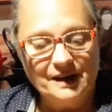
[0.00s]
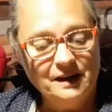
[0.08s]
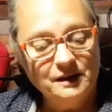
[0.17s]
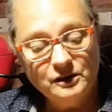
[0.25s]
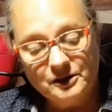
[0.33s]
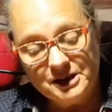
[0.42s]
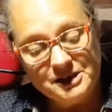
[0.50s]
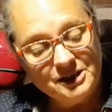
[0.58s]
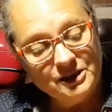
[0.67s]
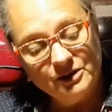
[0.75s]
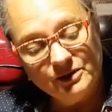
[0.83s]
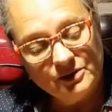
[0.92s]
Learning to
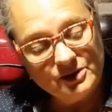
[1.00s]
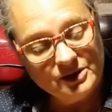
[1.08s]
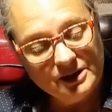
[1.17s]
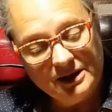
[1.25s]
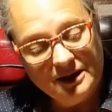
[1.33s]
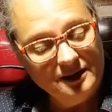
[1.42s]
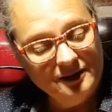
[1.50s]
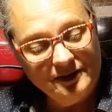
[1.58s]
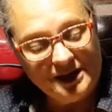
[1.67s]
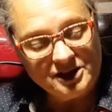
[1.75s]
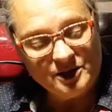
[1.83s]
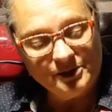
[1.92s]
use
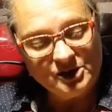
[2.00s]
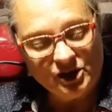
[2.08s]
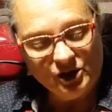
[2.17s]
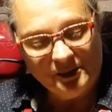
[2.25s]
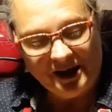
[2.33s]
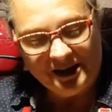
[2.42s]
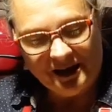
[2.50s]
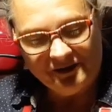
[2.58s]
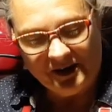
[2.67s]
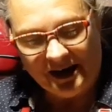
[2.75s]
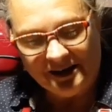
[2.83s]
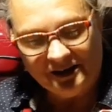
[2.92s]
vegetables that you might not
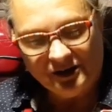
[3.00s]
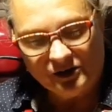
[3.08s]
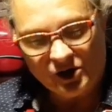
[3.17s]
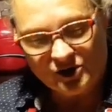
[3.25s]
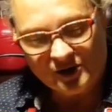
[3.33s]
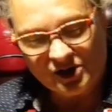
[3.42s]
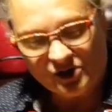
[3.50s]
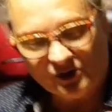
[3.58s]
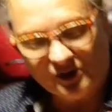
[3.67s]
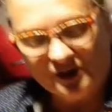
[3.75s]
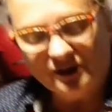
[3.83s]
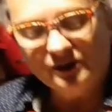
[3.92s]
find in the grocery store
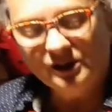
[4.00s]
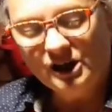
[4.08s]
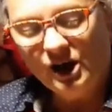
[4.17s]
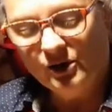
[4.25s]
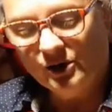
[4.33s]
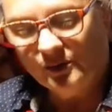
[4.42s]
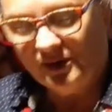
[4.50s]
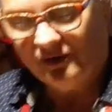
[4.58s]
that are loaded with